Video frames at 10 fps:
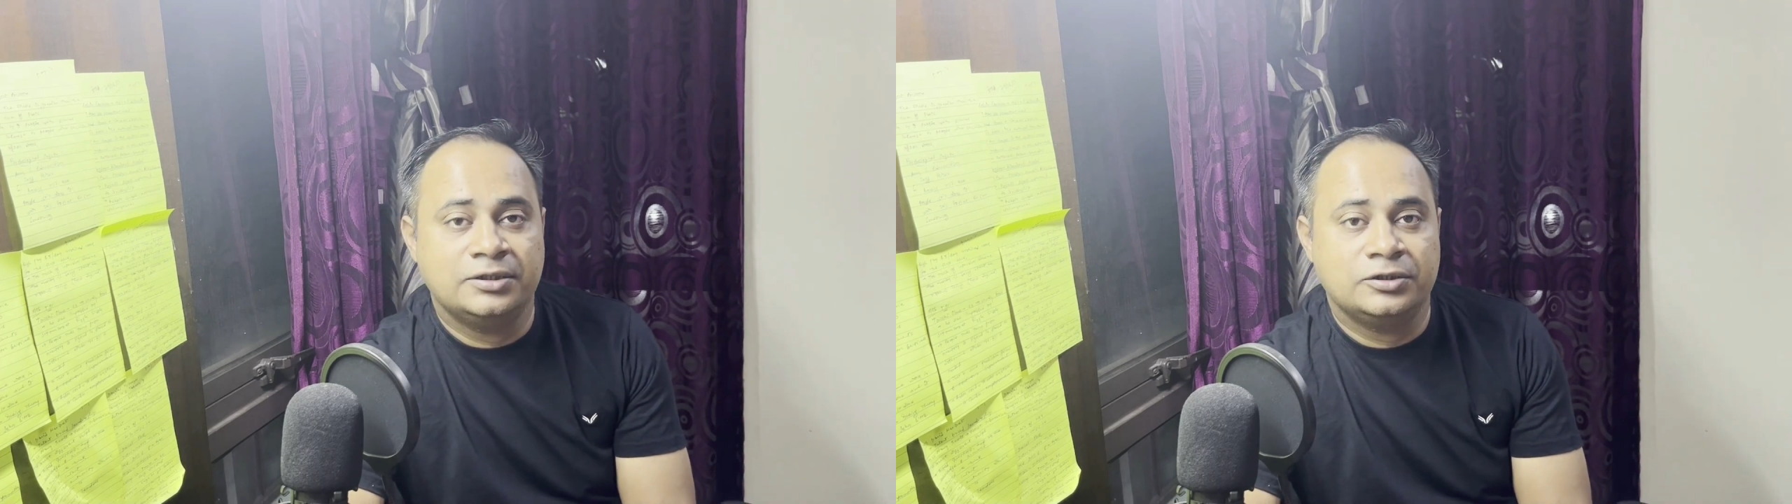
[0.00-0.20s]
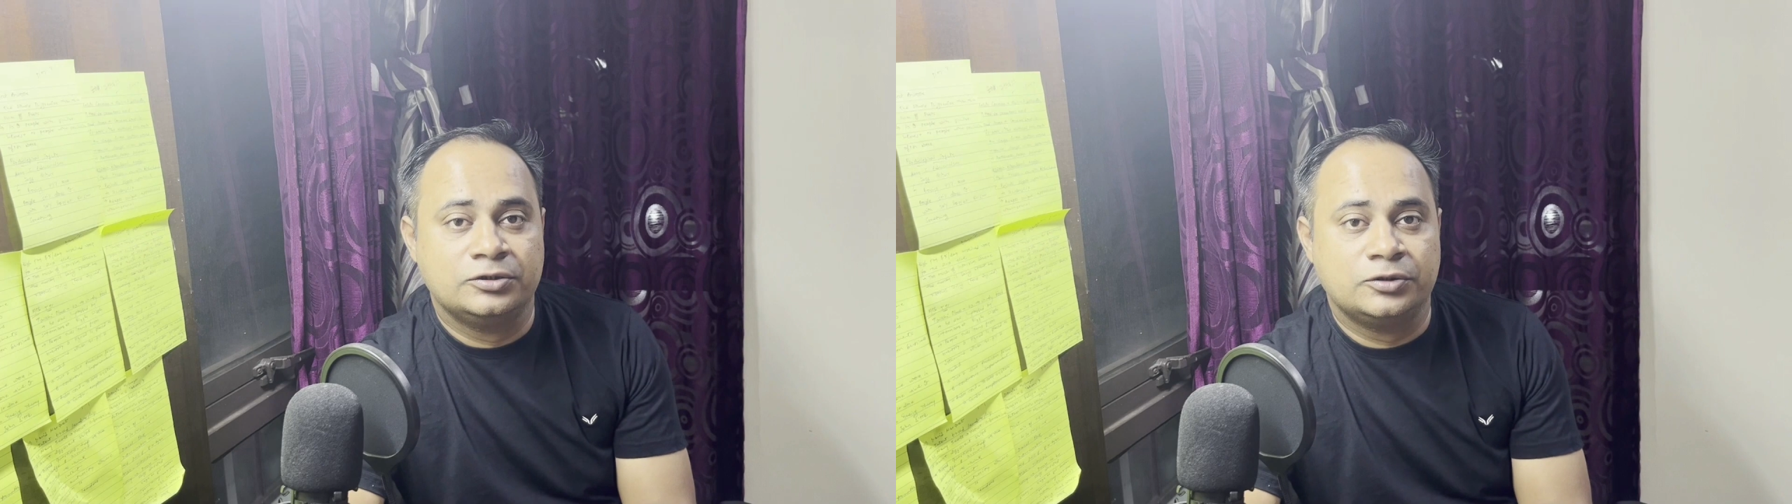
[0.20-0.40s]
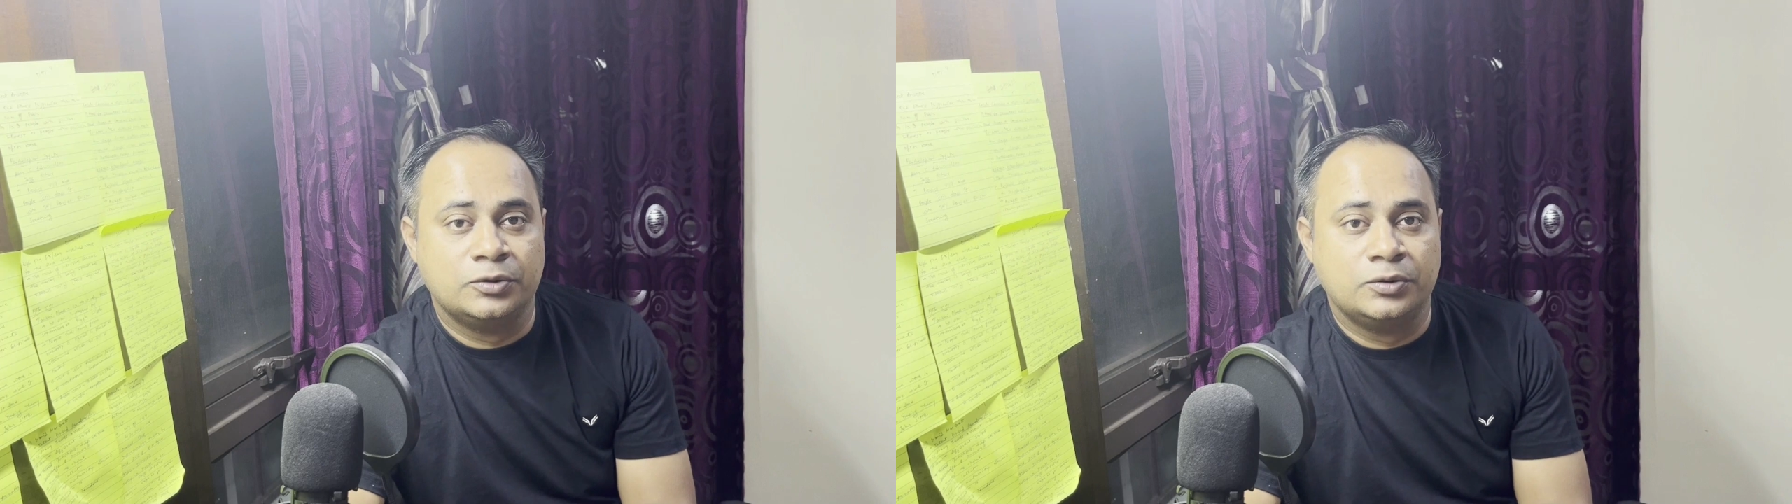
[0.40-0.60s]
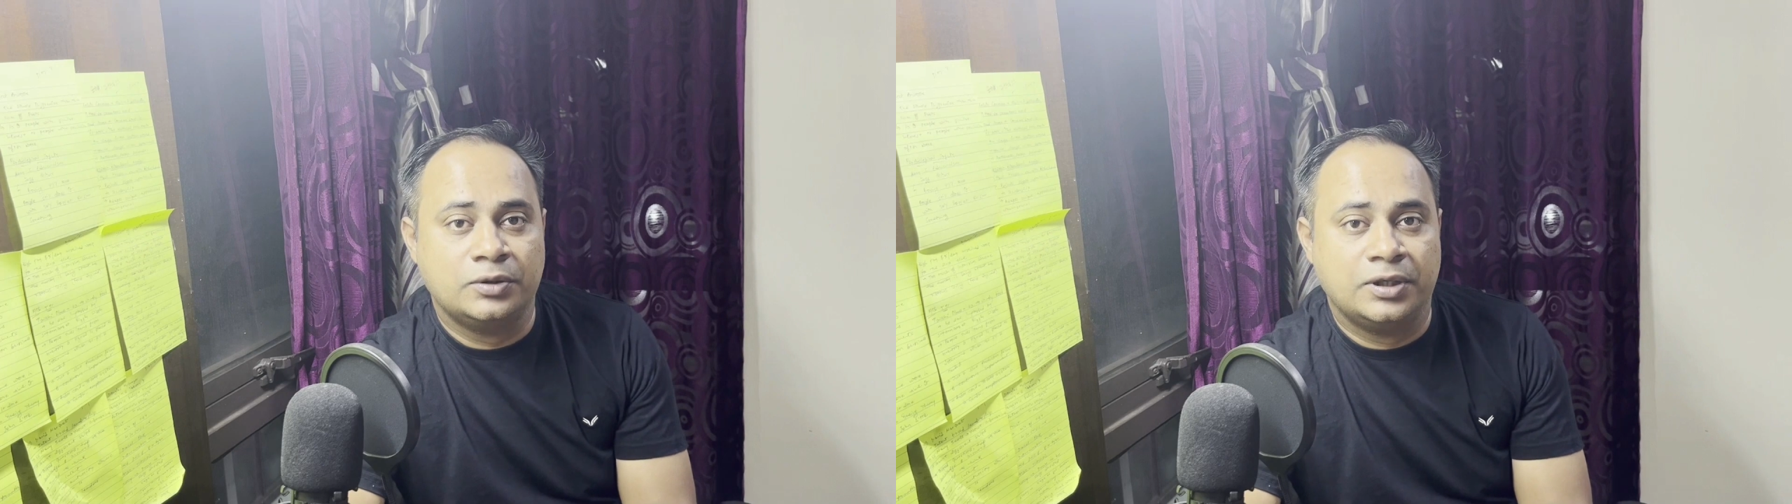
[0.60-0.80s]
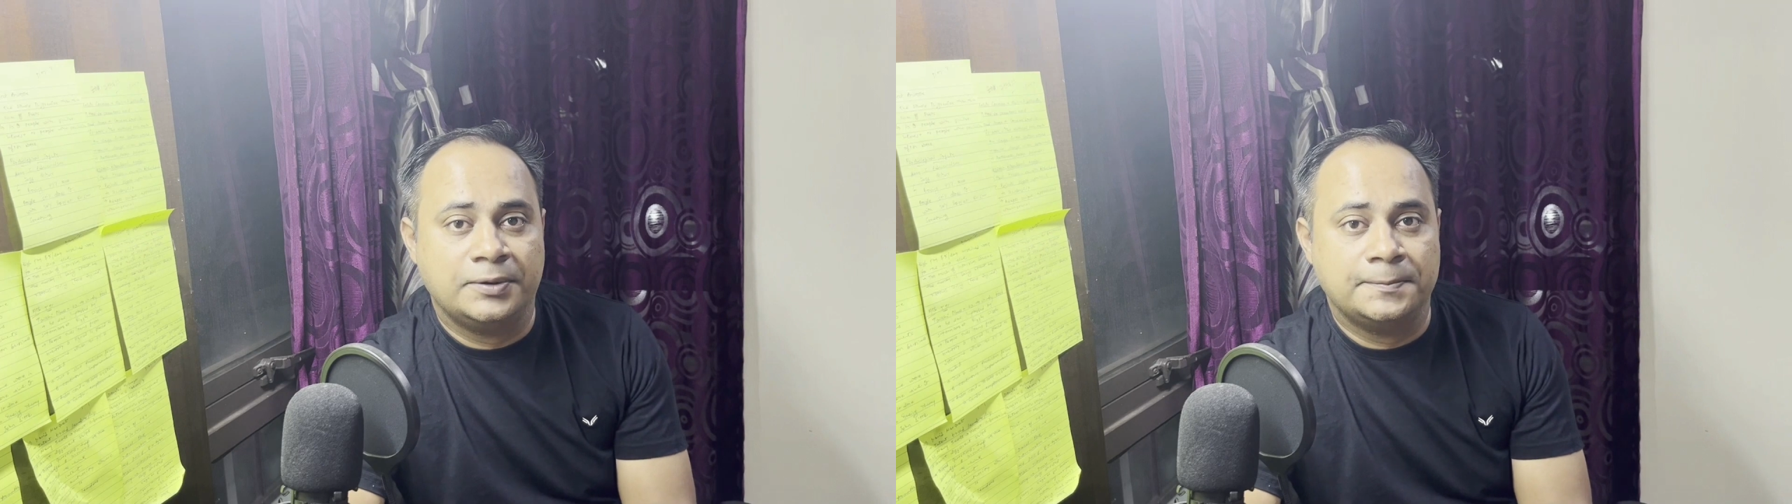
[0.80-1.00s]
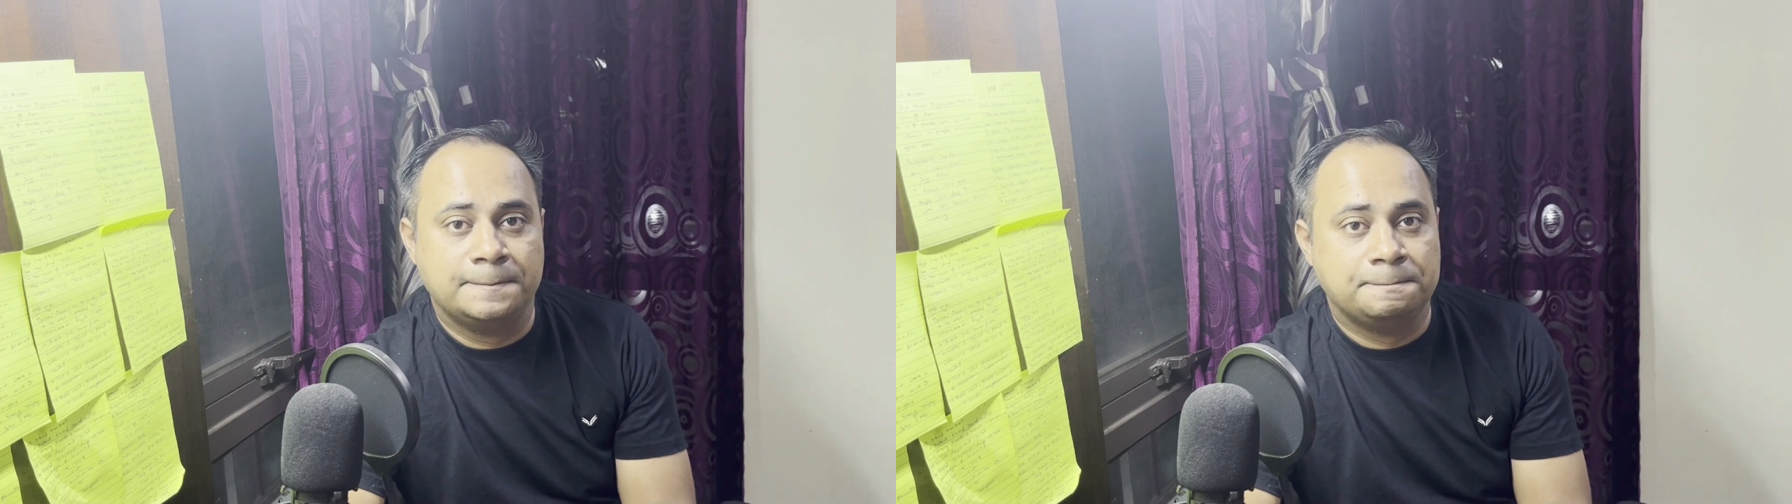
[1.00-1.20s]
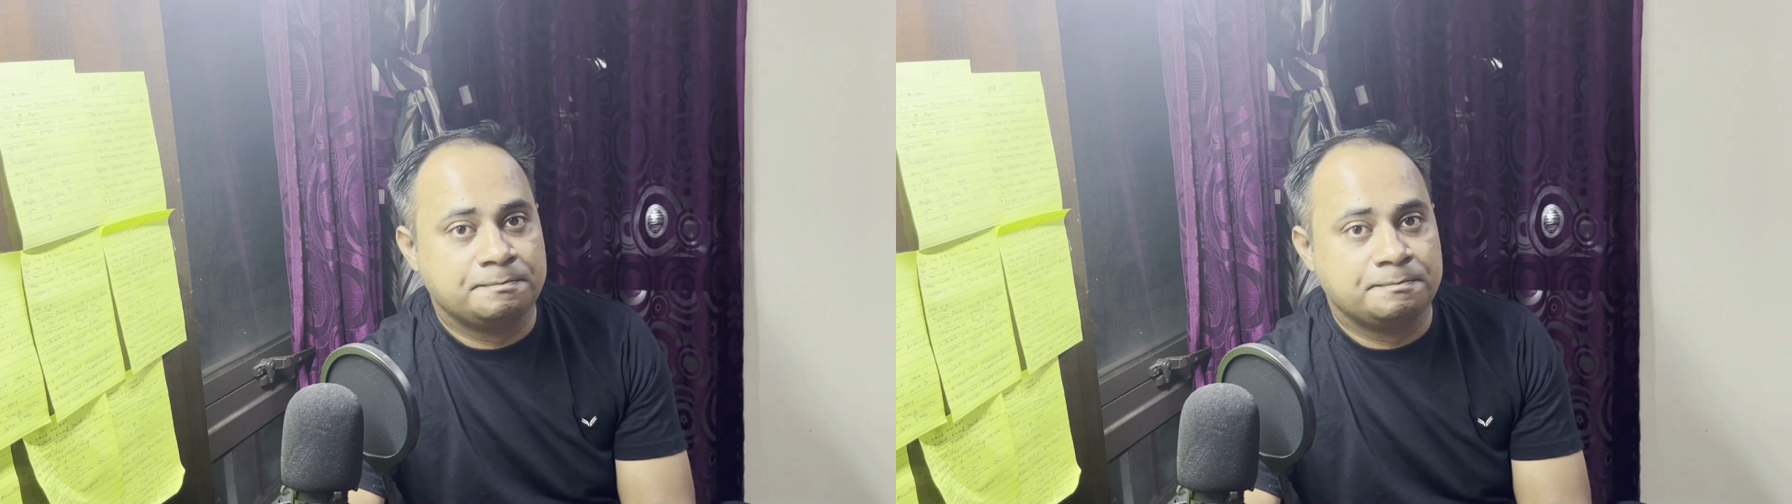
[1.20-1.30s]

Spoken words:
So